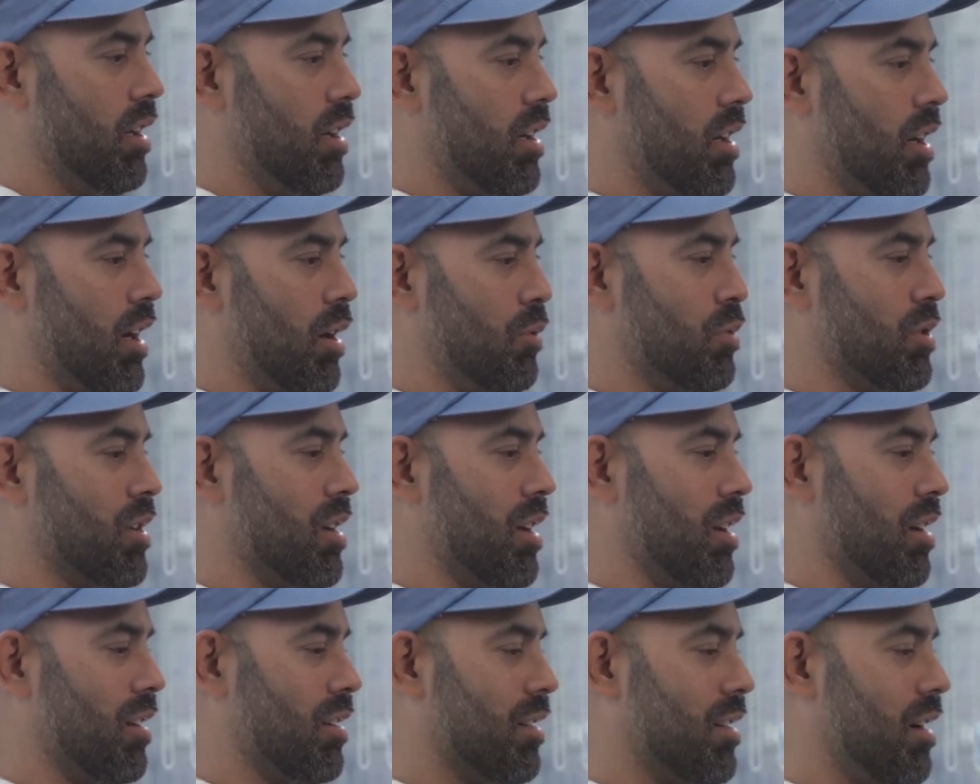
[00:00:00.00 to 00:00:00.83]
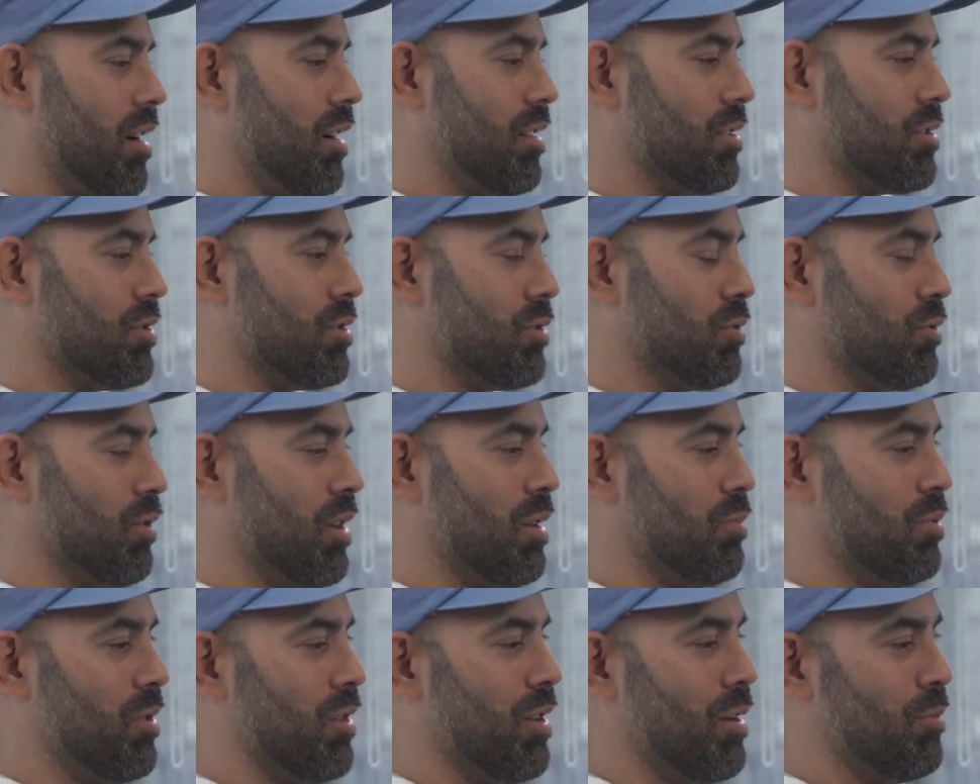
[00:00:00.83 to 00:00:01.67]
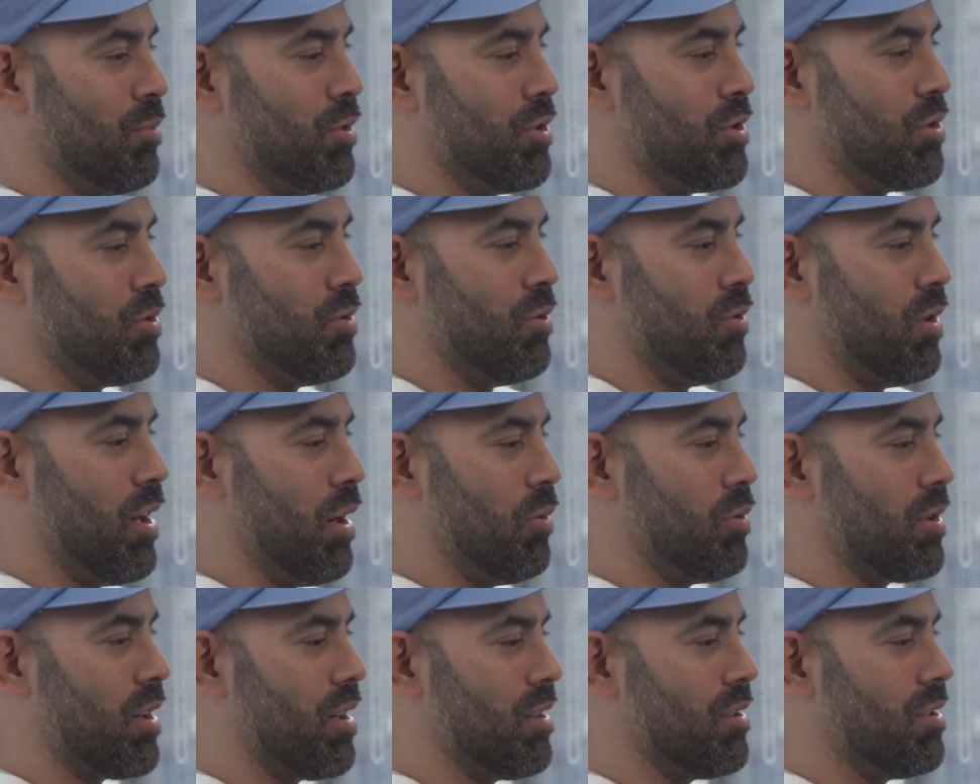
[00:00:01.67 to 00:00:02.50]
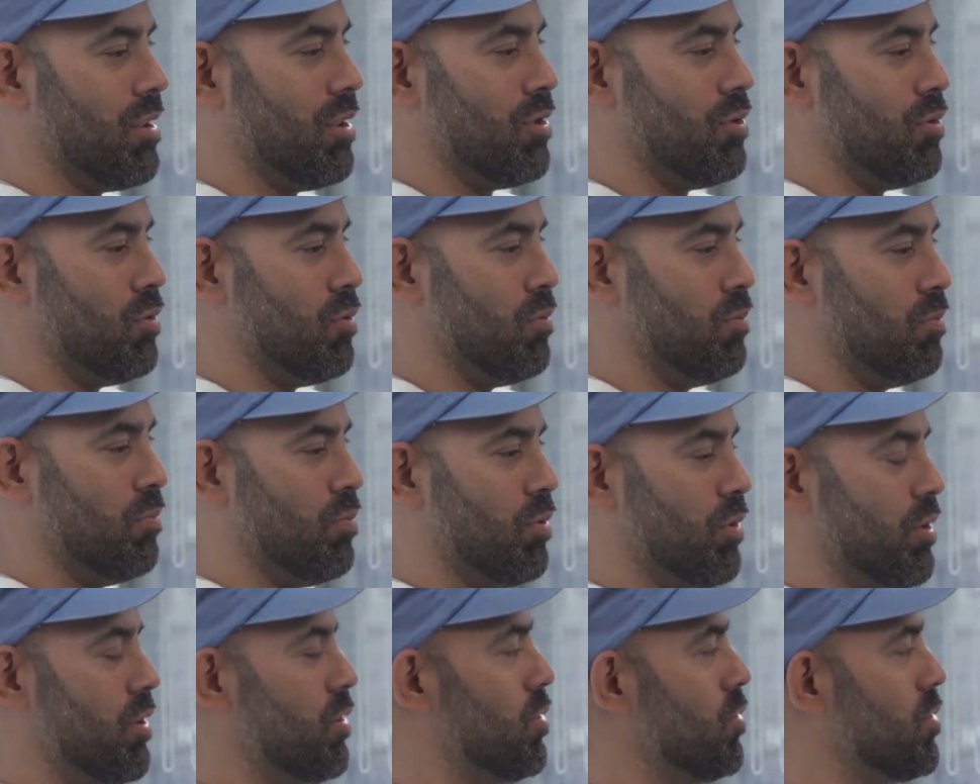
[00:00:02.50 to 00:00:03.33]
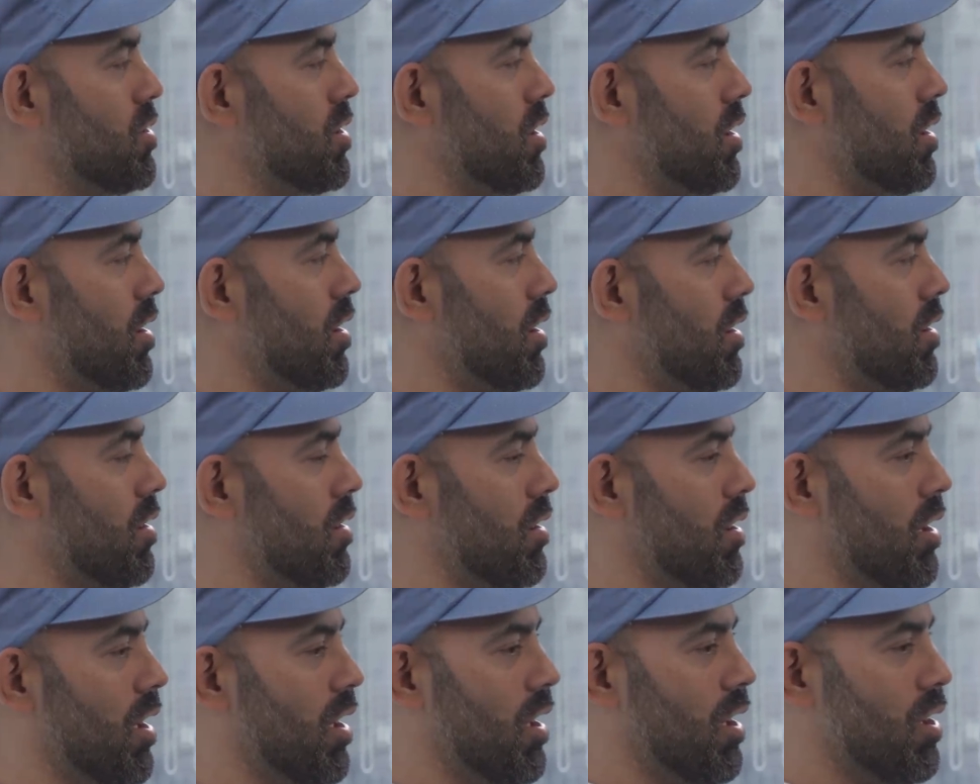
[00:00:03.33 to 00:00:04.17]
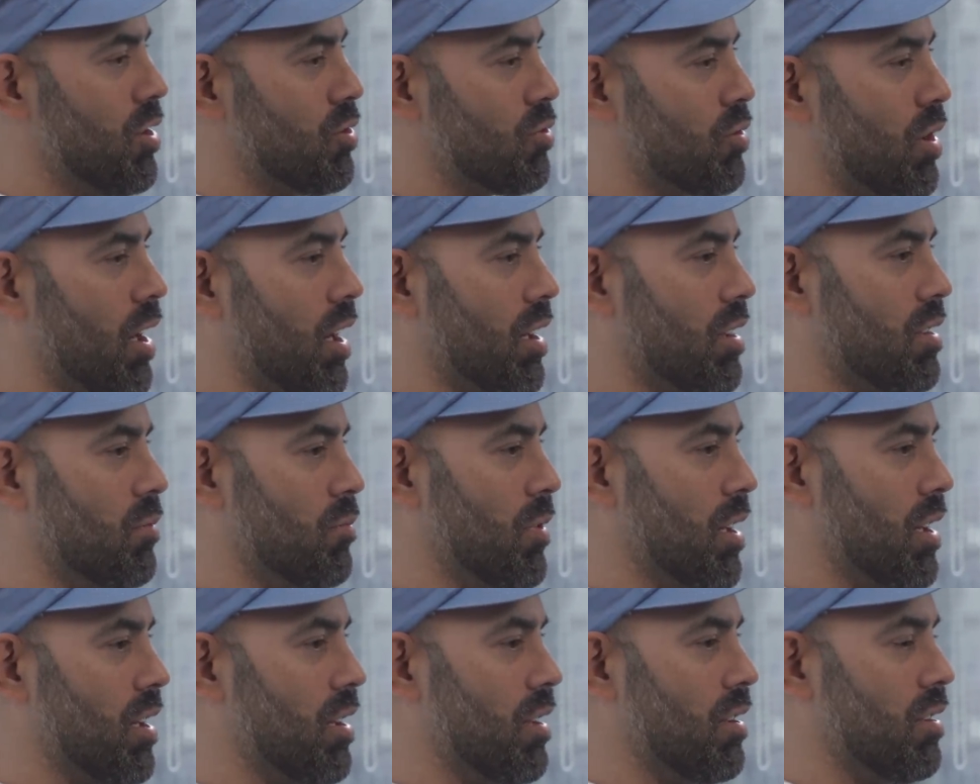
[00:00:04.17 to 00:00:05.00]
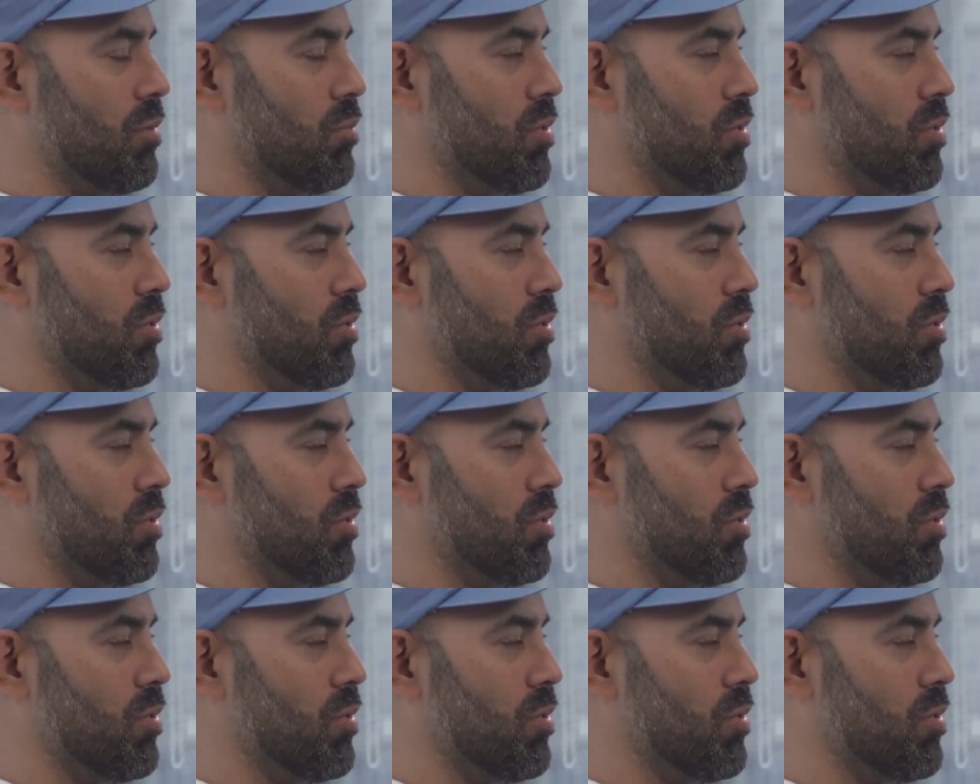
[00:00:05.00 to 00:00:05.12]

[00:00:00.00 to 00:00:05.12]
I would get a college degree, but number two, I would continue producing and trying to make it in the